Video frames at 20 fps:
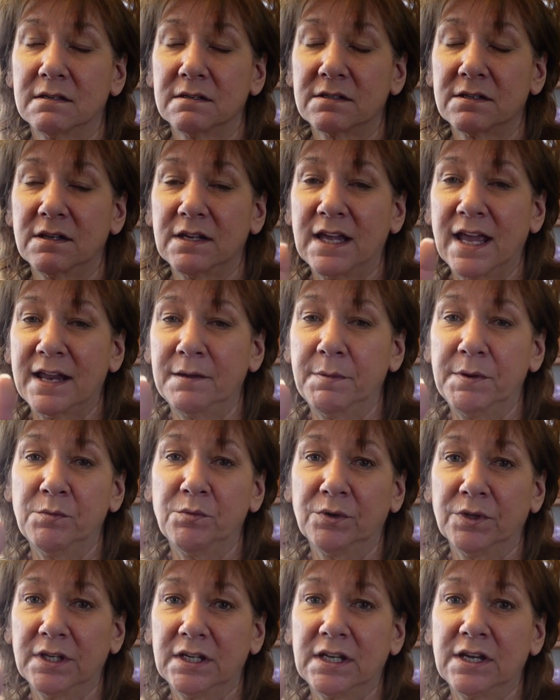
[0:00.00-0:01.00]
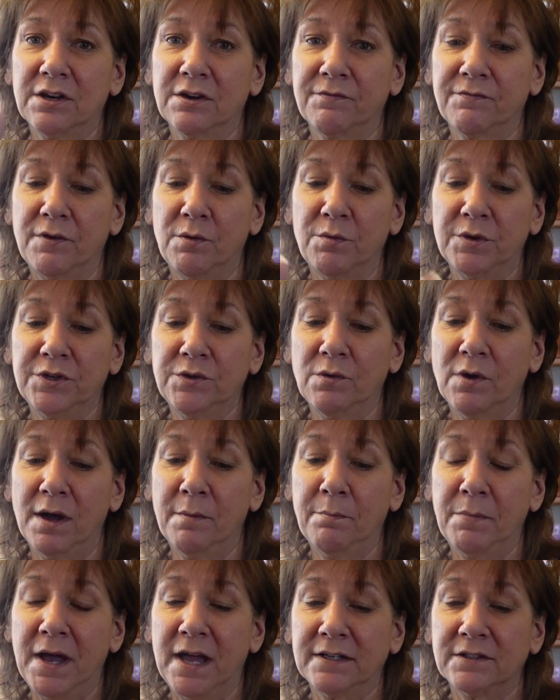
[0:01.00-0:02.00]
you got to be really careful when you
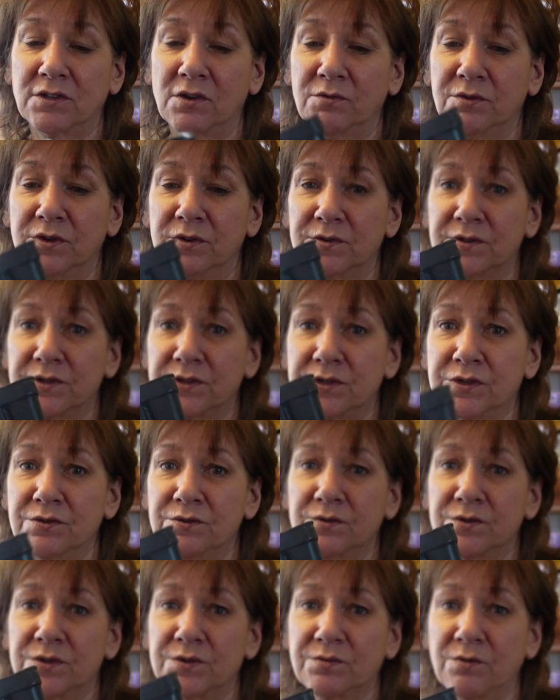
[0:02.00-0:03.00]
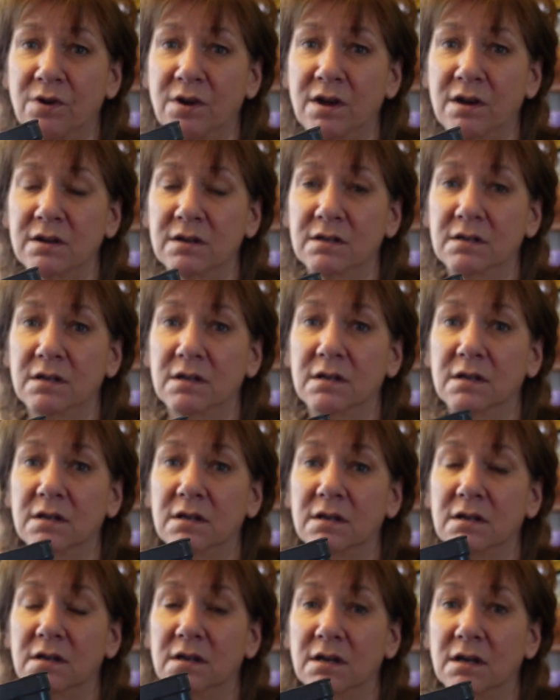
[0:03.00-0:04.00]
up pot. Don't use too strong
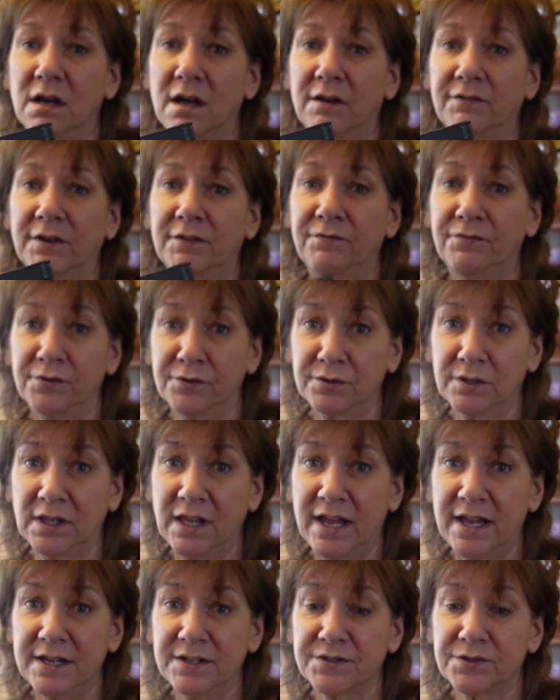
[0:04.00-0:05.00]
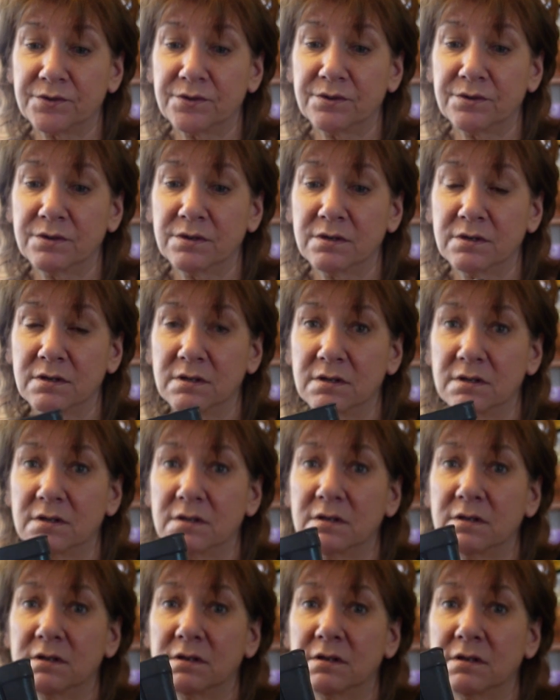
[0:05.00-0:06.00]
of a fertilizer
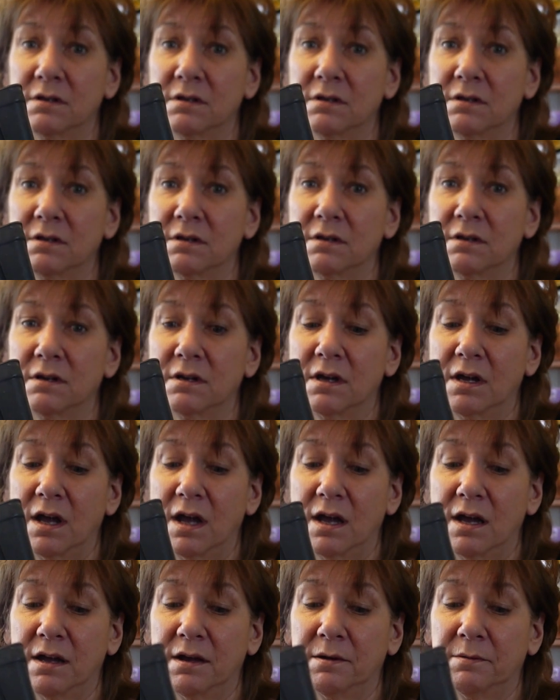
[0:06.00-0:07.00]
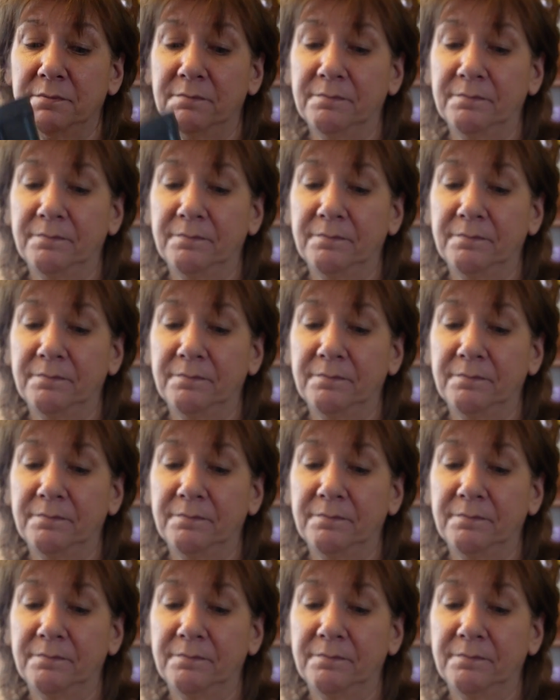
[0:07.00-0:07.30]
on